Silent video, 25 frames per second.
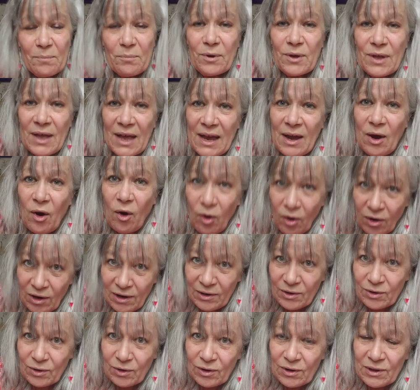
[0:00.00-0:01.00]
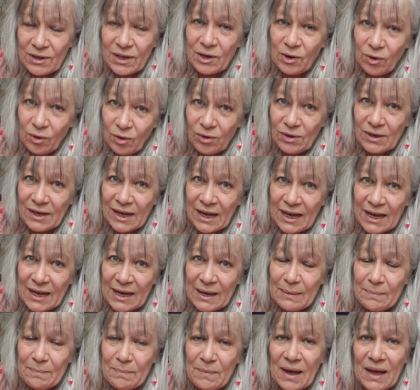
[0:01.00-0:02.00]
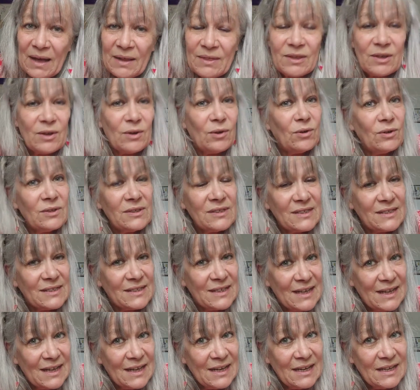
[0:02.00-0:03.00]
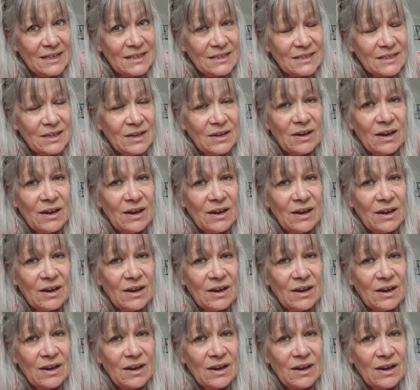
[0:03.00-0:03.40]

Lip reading: But all in all, they all came and they all stayed,